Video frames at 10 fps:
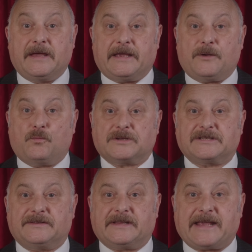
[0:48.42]
It
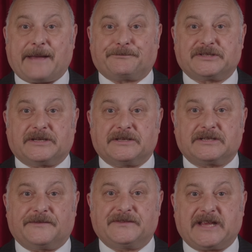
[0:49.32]
wasn't the
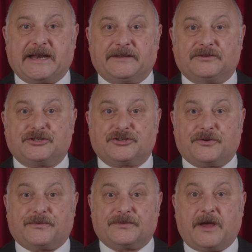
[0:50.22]
absence of telling the
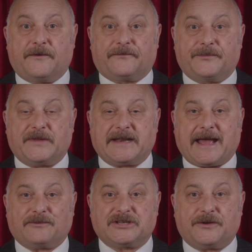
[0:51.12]
truth from the
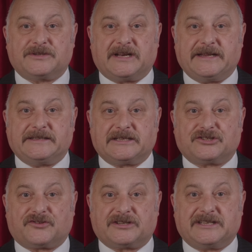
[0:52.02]
now totally
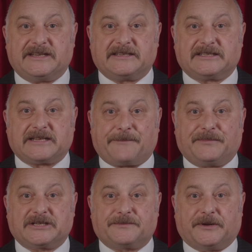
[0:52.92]
distrusted
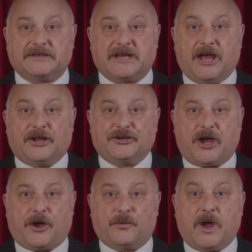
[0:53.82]
establishment.
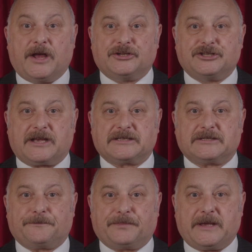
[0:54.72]
No,
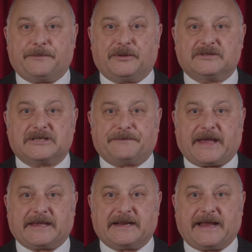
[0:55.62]
just people
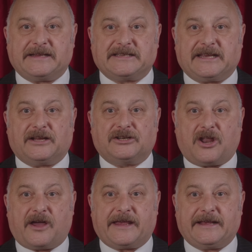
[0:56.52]
speculating and
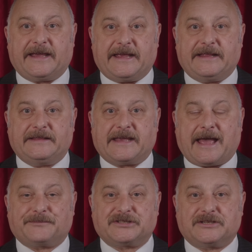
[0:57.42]
lying in the
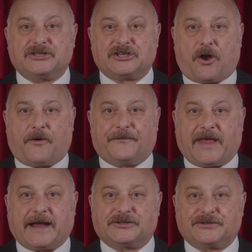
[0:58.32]
absence of
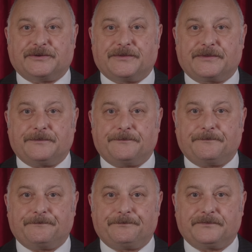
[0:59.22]
that truth.
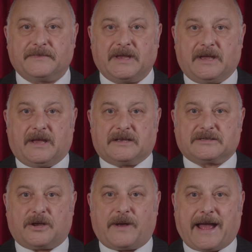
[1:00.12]

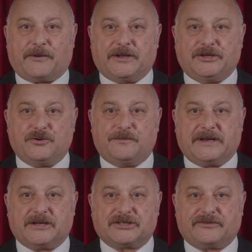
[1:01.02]
So our new
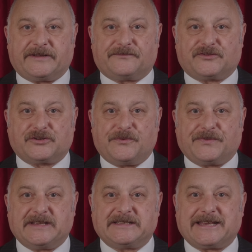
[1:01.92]
Ministry of
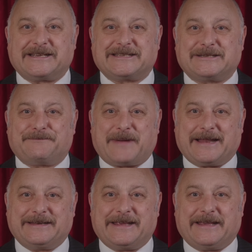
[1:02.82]
Truth is
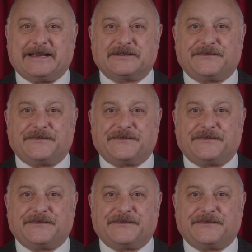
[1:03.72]
expanding its